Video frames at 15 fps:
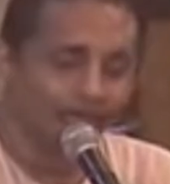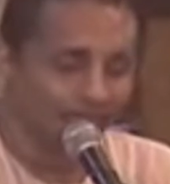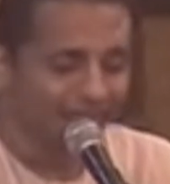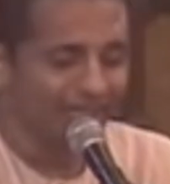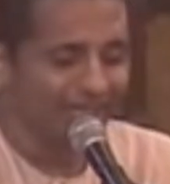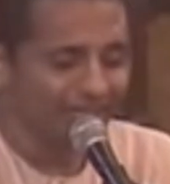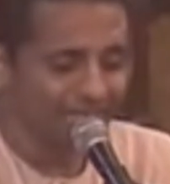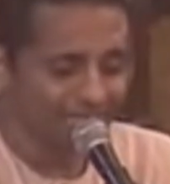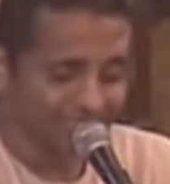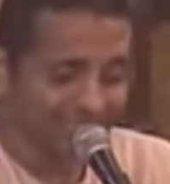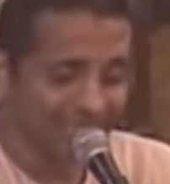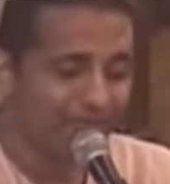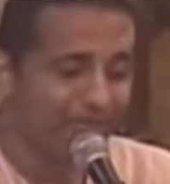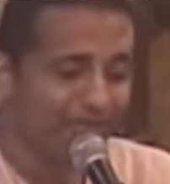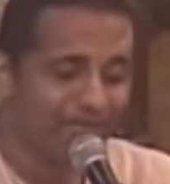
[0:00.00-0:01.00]
When will I
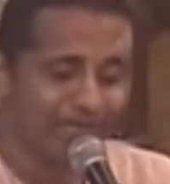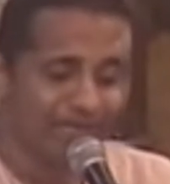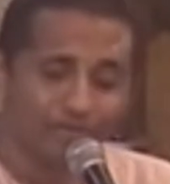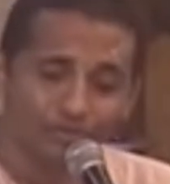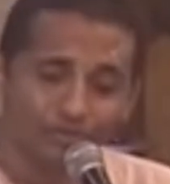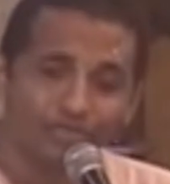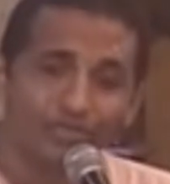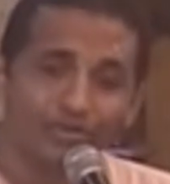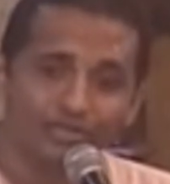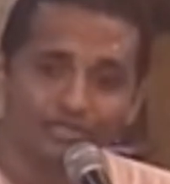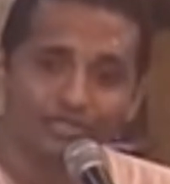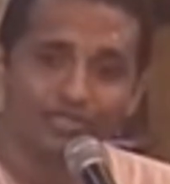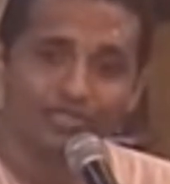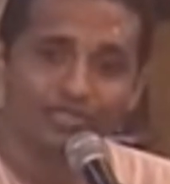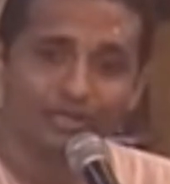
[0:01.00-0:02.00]
assimilate those books
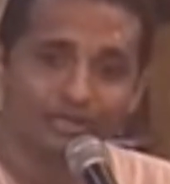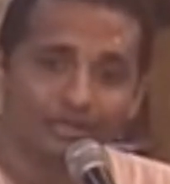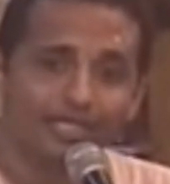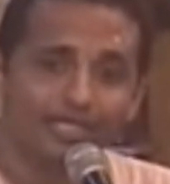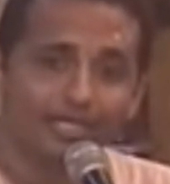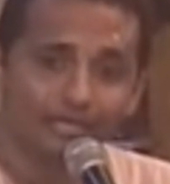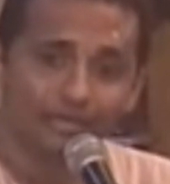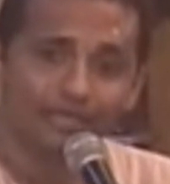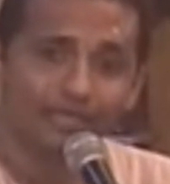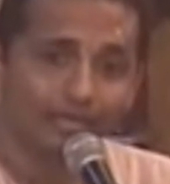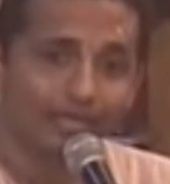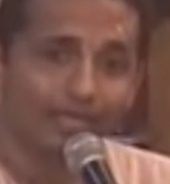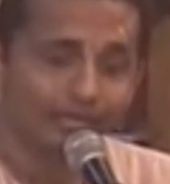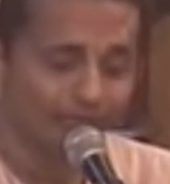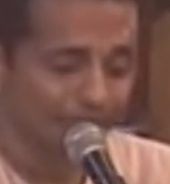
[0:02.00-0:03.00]
written
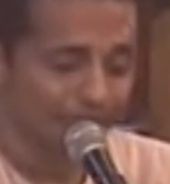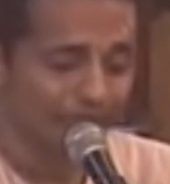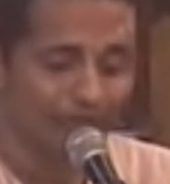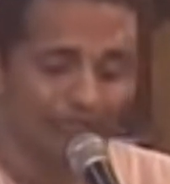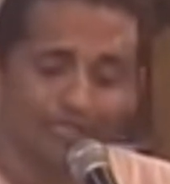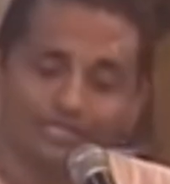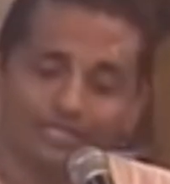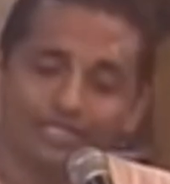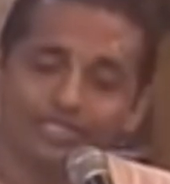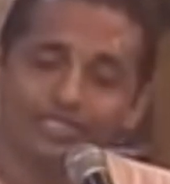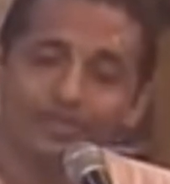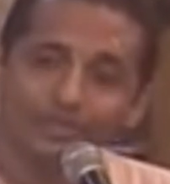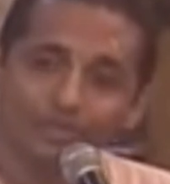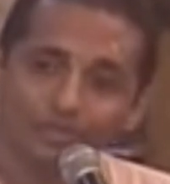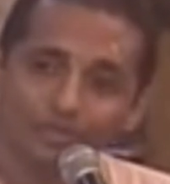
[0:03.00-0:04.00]
by the six
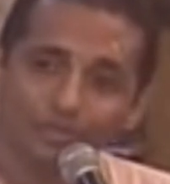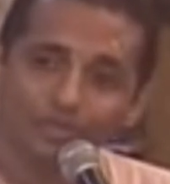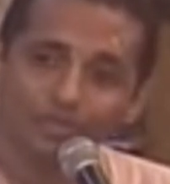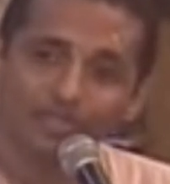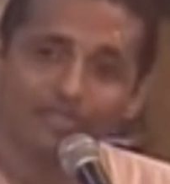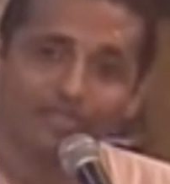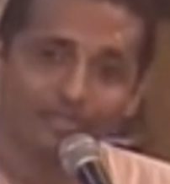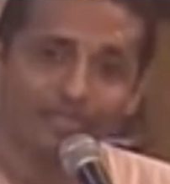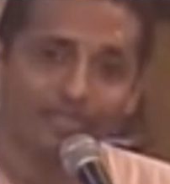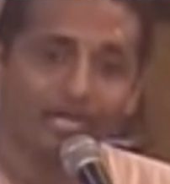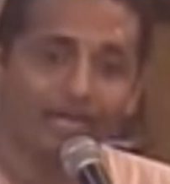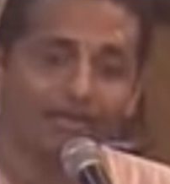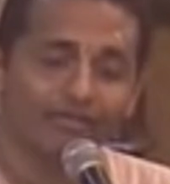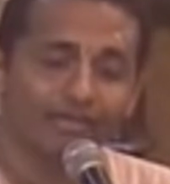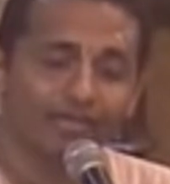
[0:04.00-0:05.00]
Goswamis of
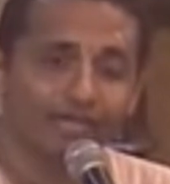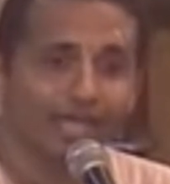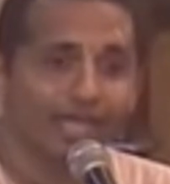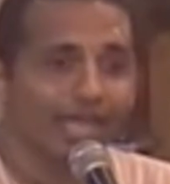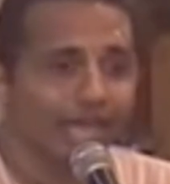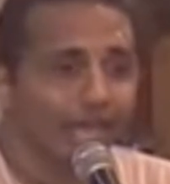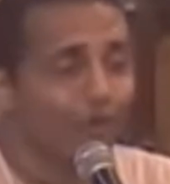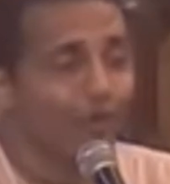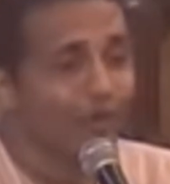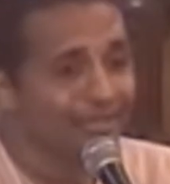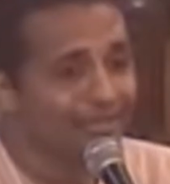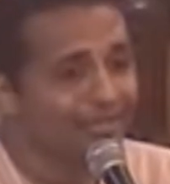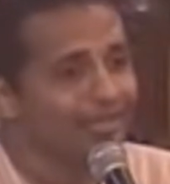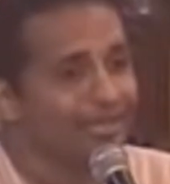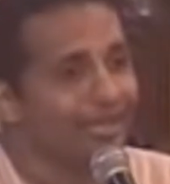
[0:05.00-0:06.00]
Vrindavan? And only
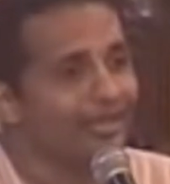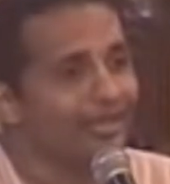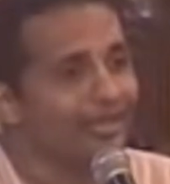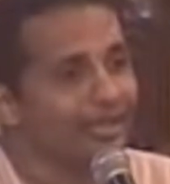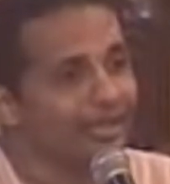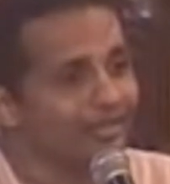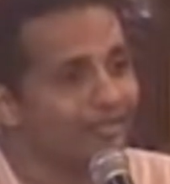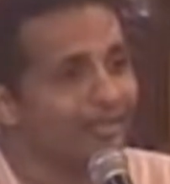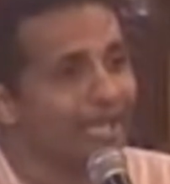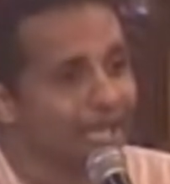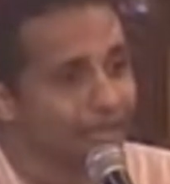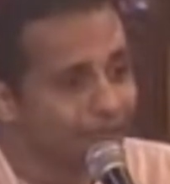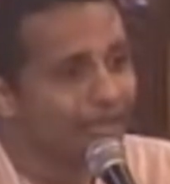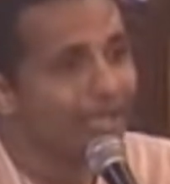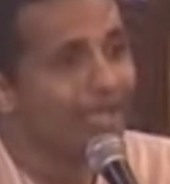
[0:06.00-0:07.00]
then will I
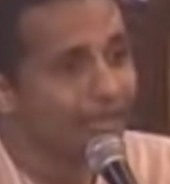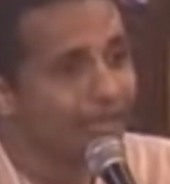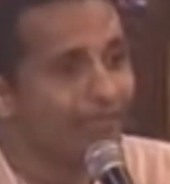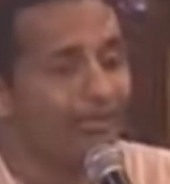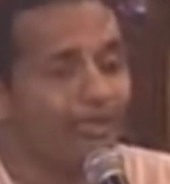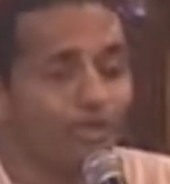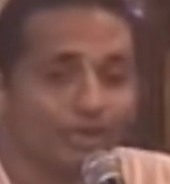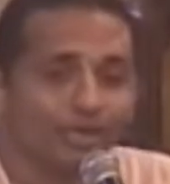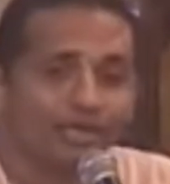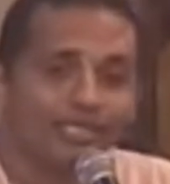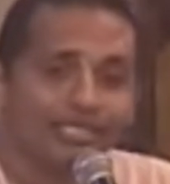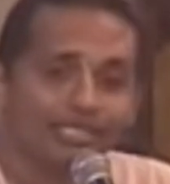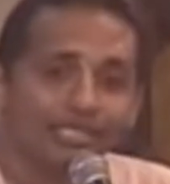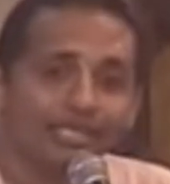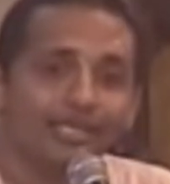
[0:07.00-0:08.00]
be able to
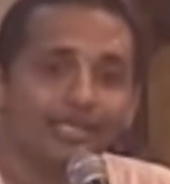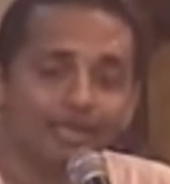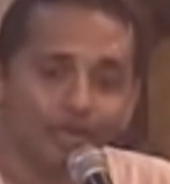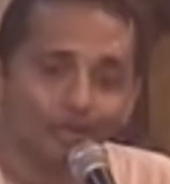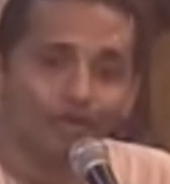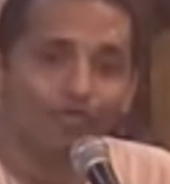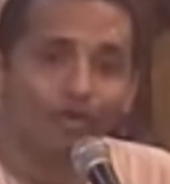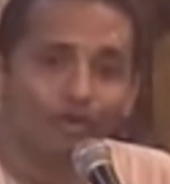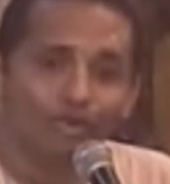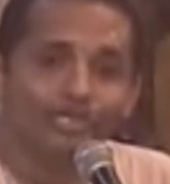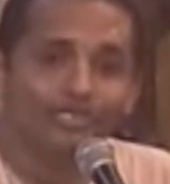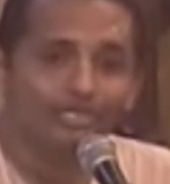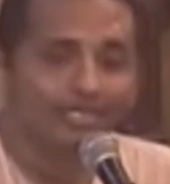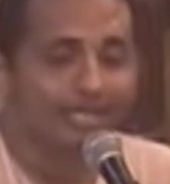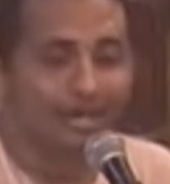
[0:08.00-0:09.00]
understand what
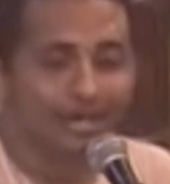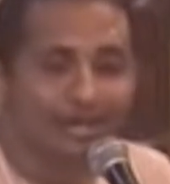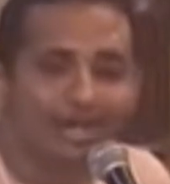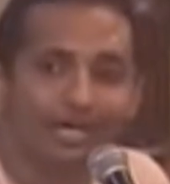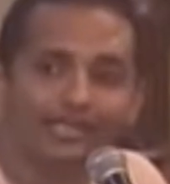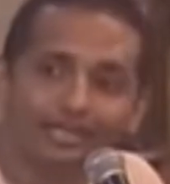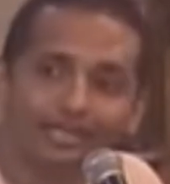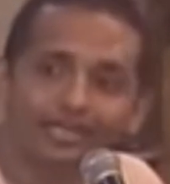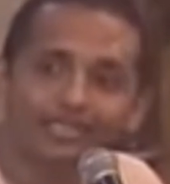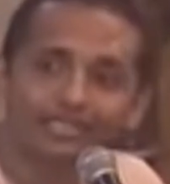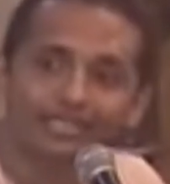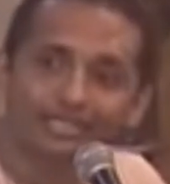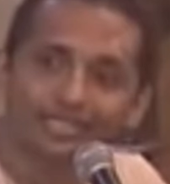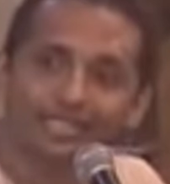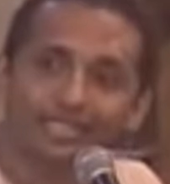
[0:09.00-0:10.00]
is Radha
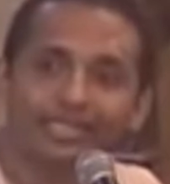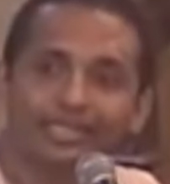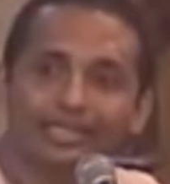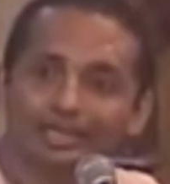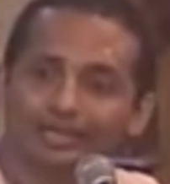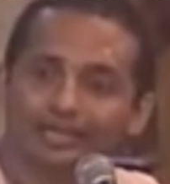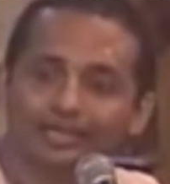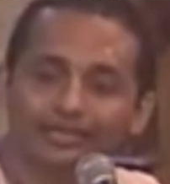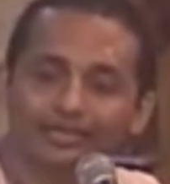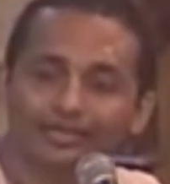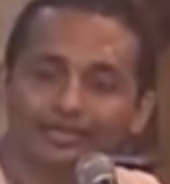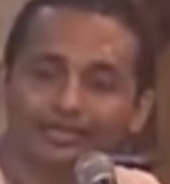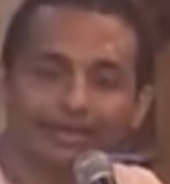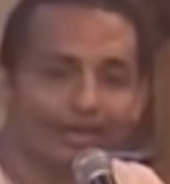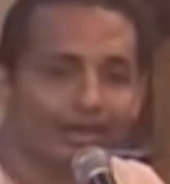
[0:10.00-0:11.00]
Krishna Leela.
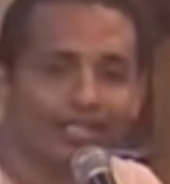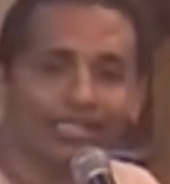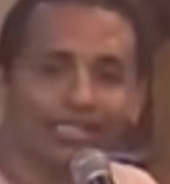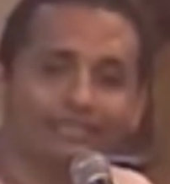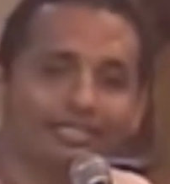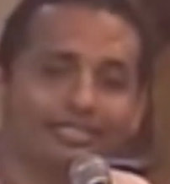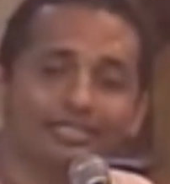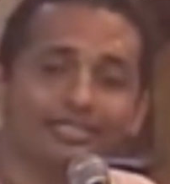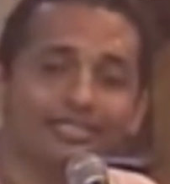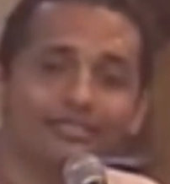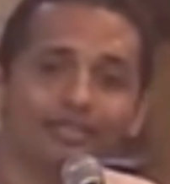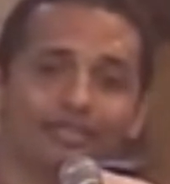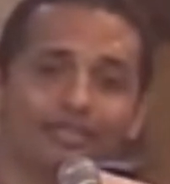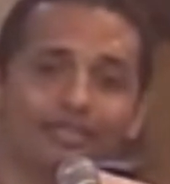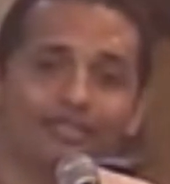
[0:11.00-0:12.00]
Otherwise, it is
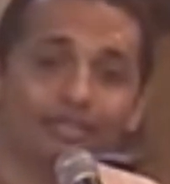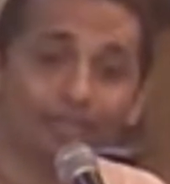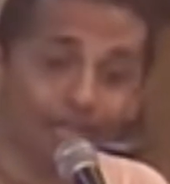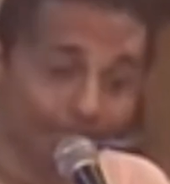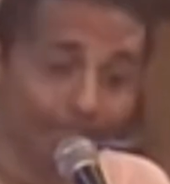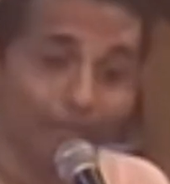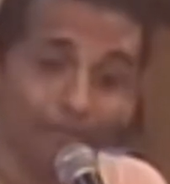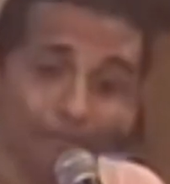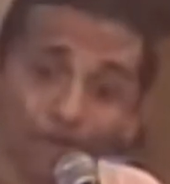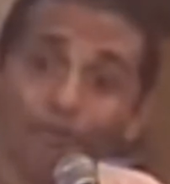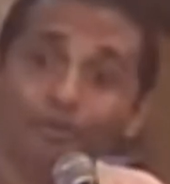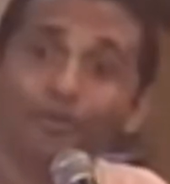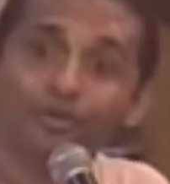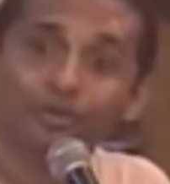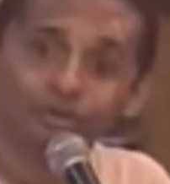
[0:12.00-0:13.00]
very difficult. In the
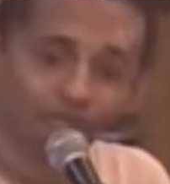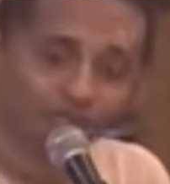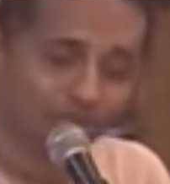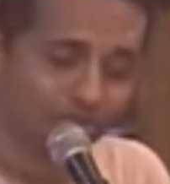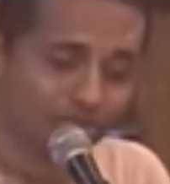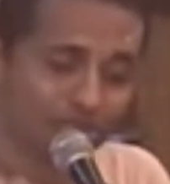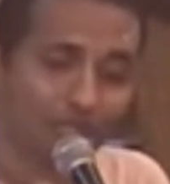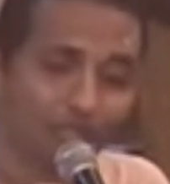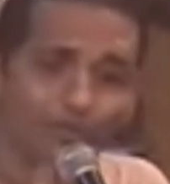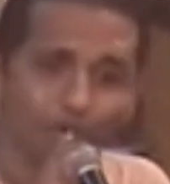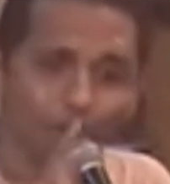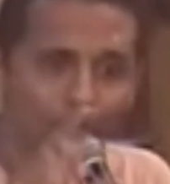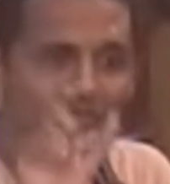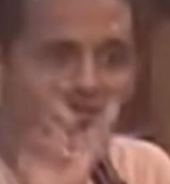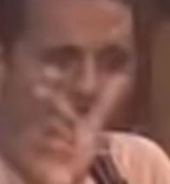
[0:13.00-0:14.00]
purport, Srila
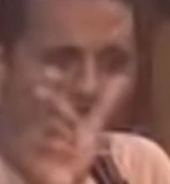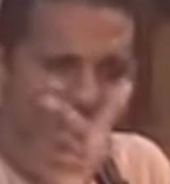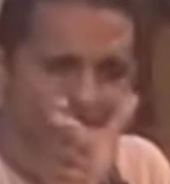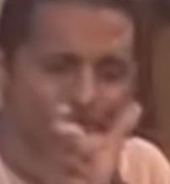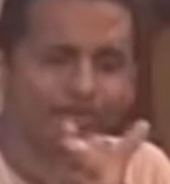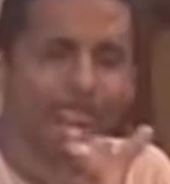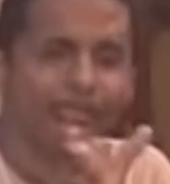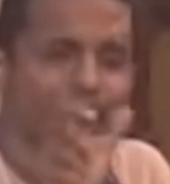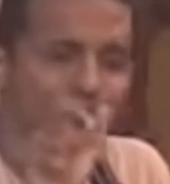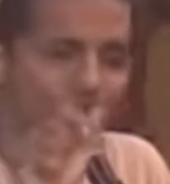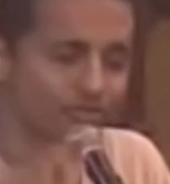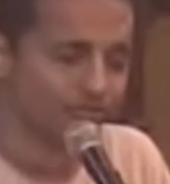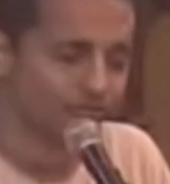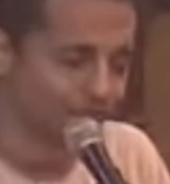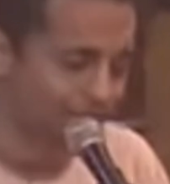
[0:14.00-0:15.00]
Prabhupada writes very
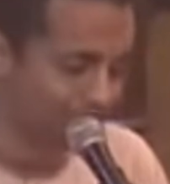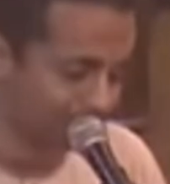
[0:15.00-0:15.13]
beautifully.